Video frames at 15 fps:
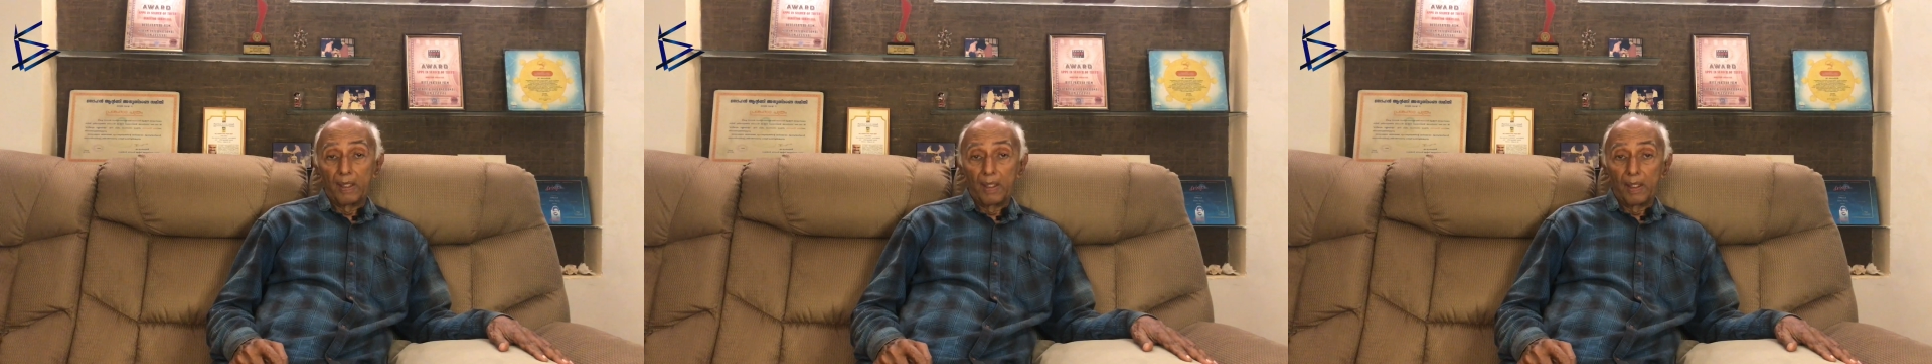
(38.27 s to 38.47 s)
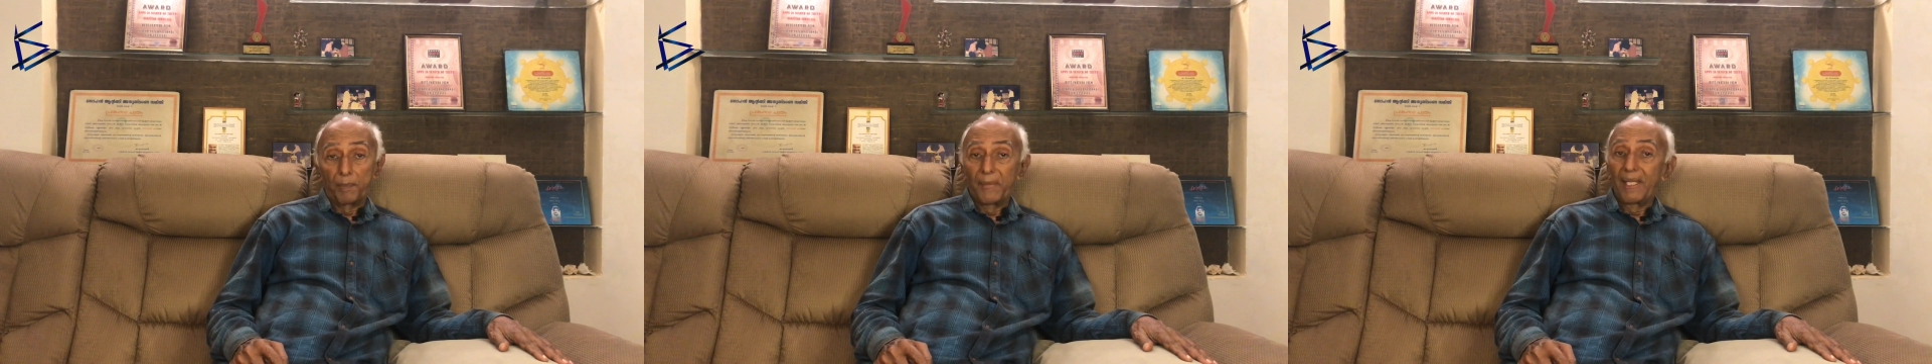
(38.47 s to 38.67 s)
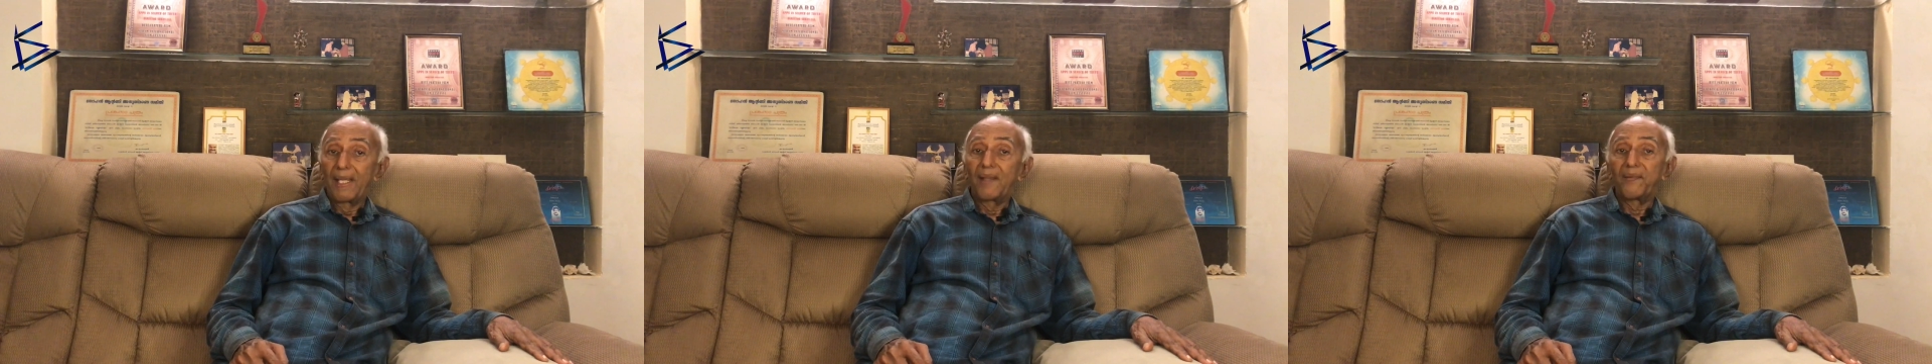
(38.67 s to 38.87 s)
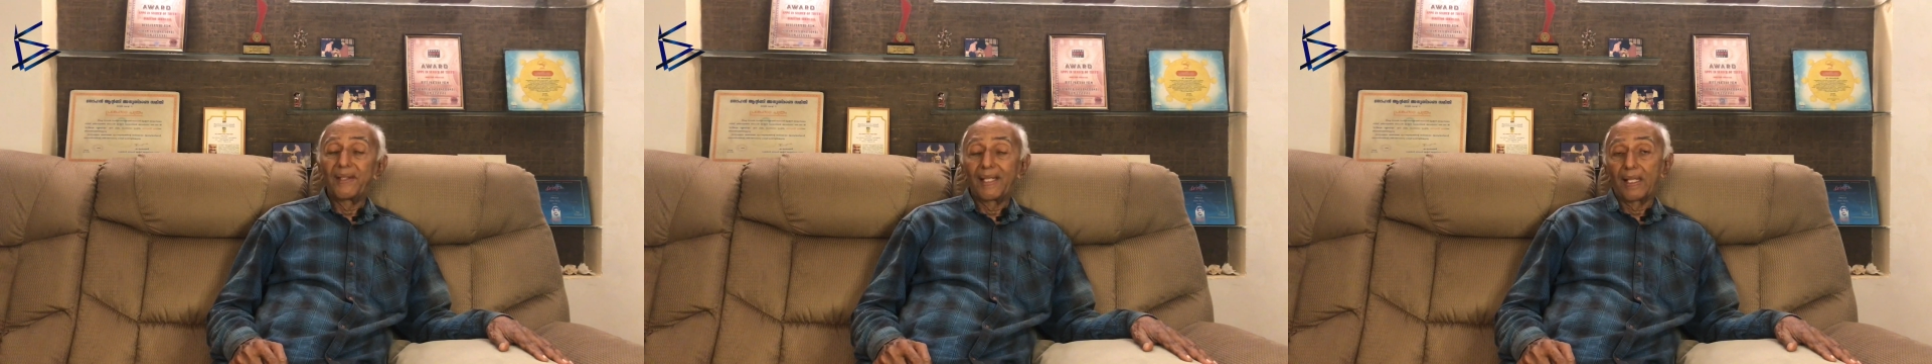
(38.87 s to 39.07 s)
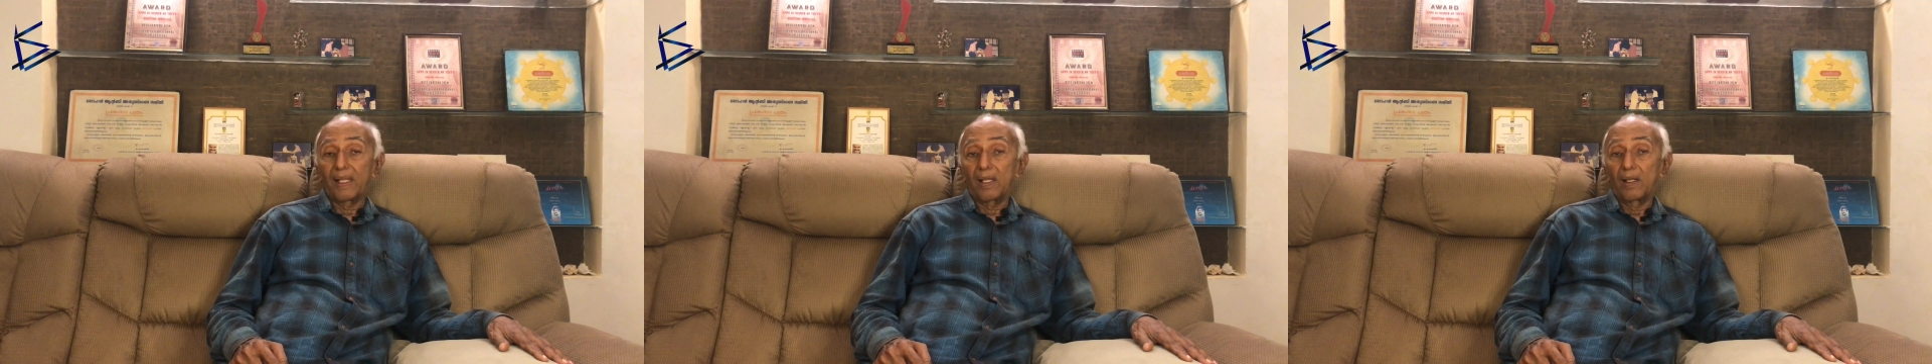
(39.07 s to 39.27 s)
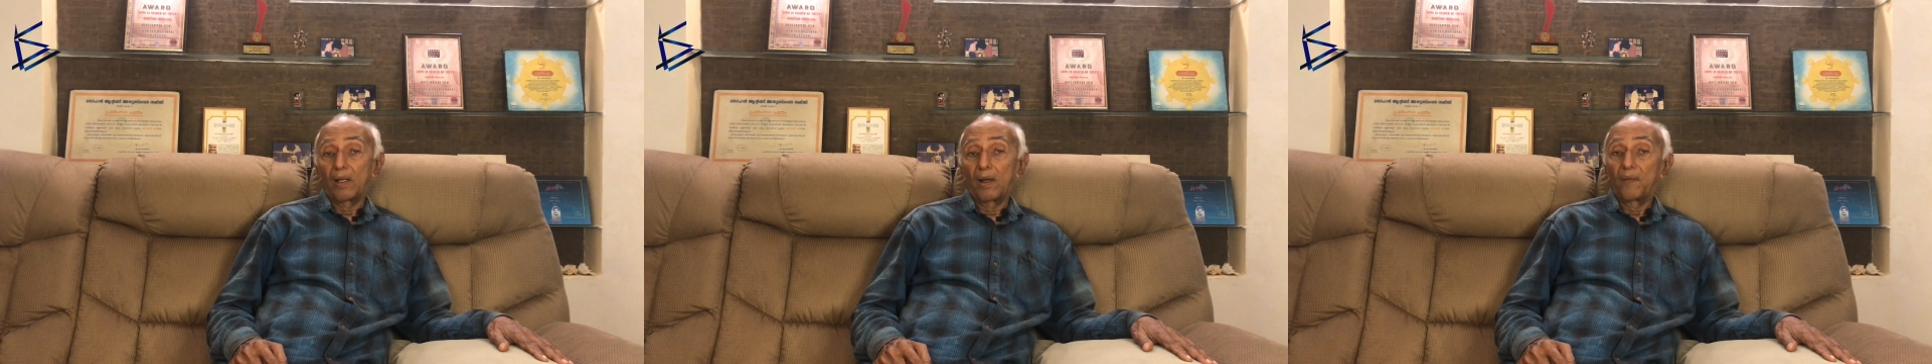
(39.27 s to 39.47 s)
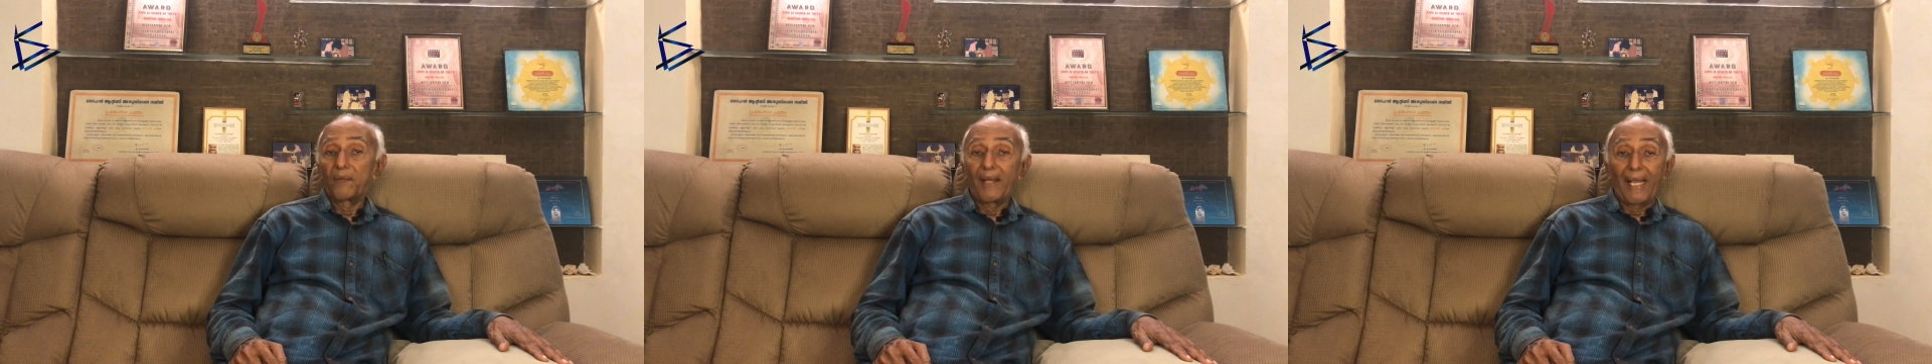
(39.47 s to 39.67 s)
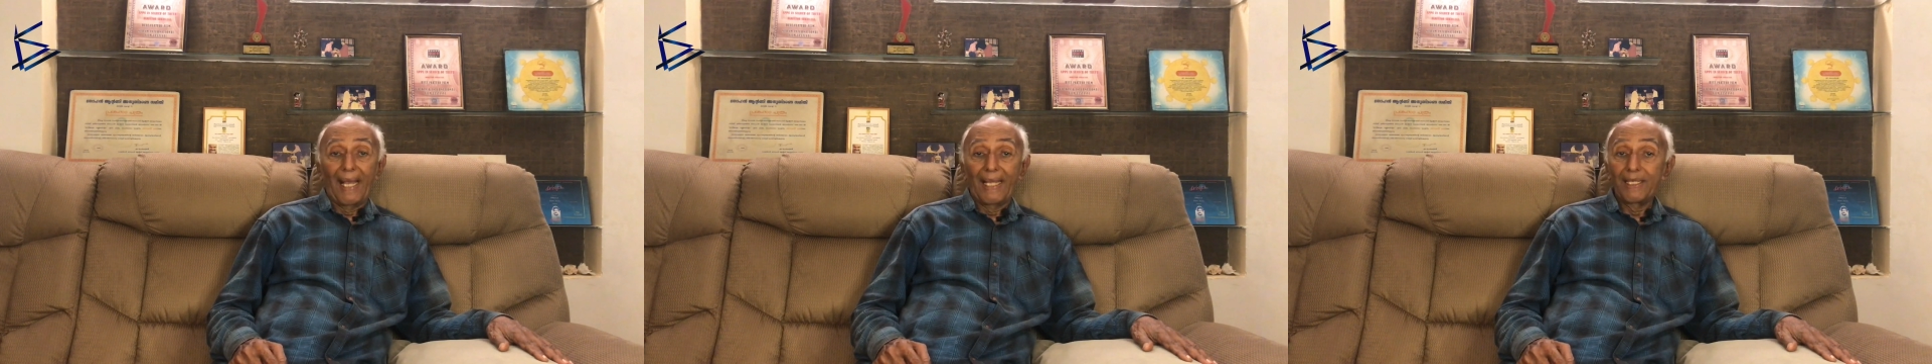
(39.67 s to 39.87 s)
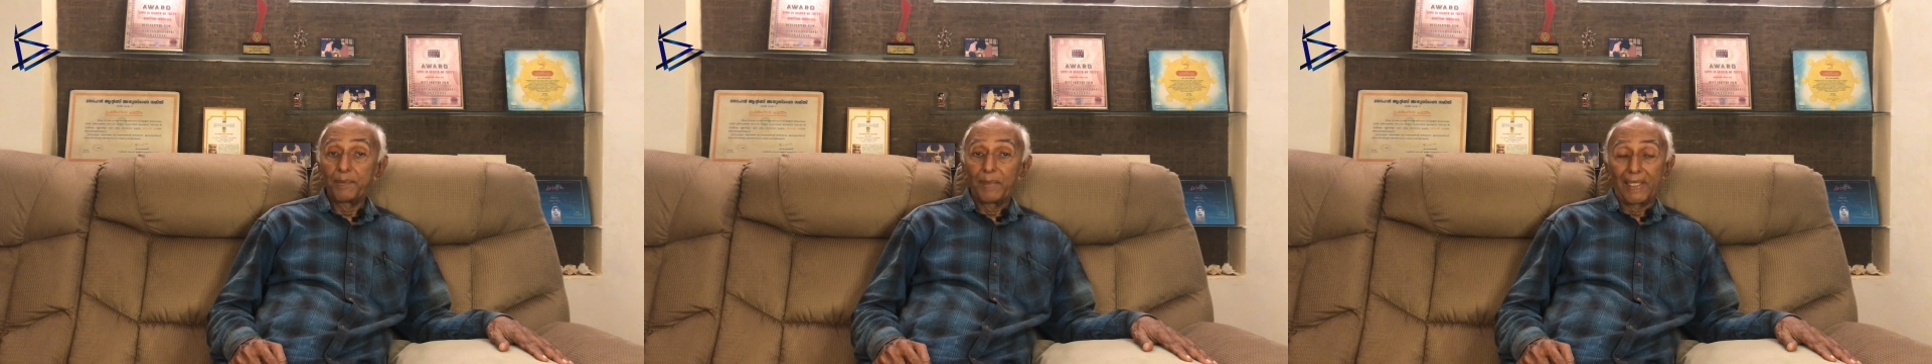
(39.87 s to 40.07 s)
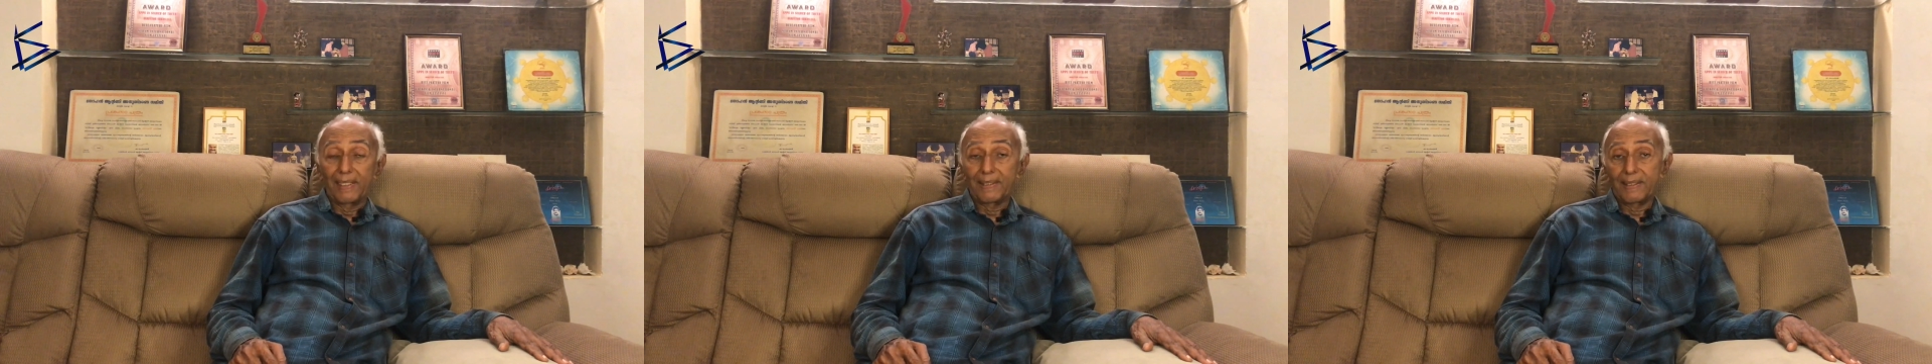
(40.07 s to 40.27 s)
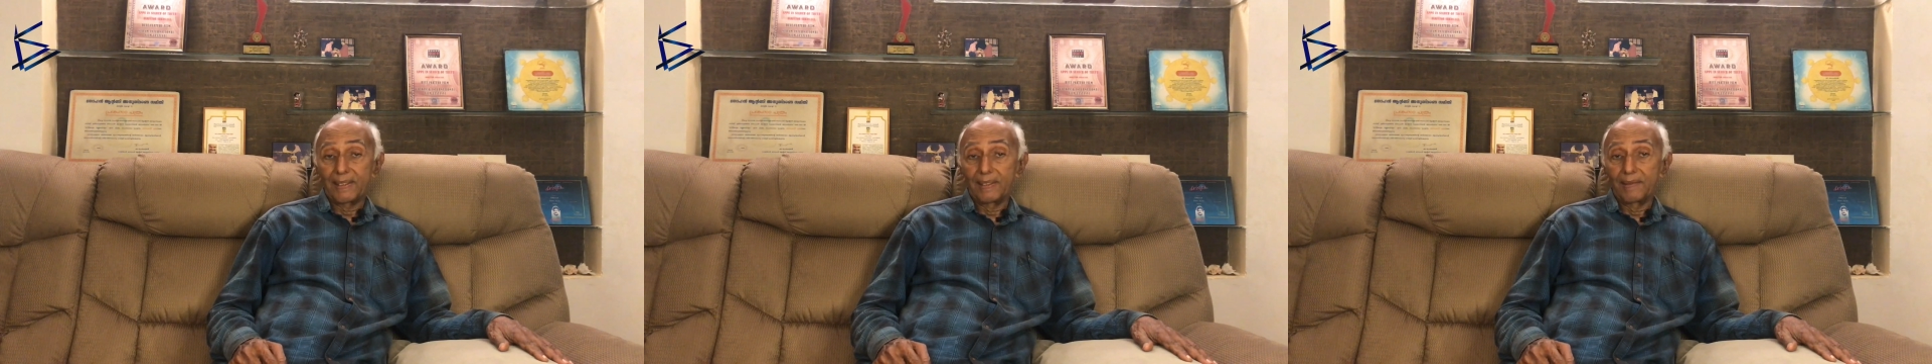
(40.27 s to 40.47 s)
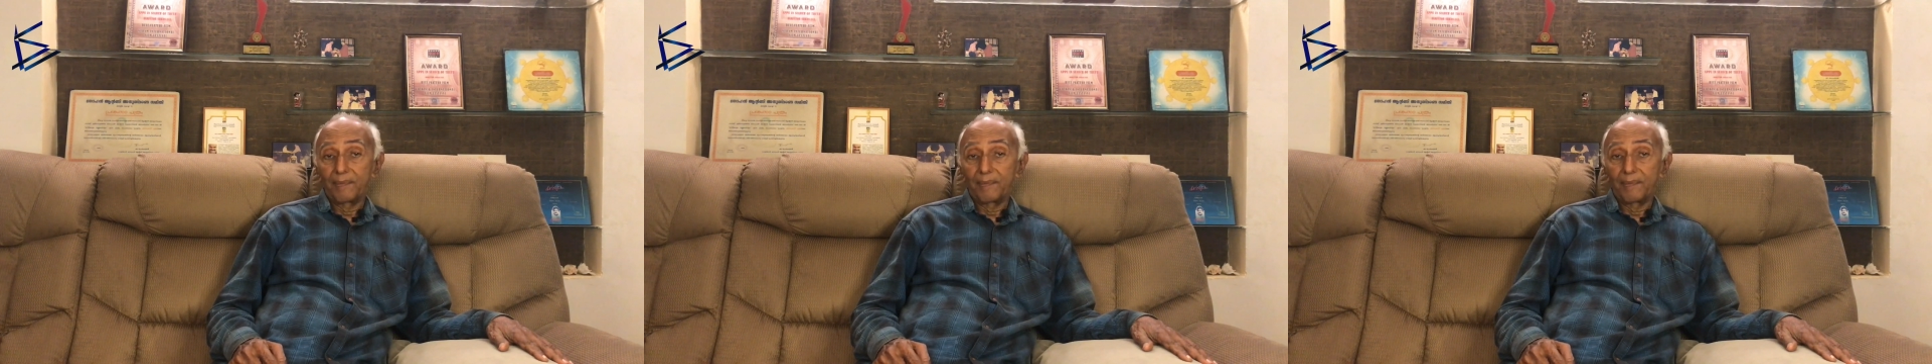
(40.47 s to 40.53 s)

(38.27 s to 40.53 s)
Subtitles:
behavior of animals.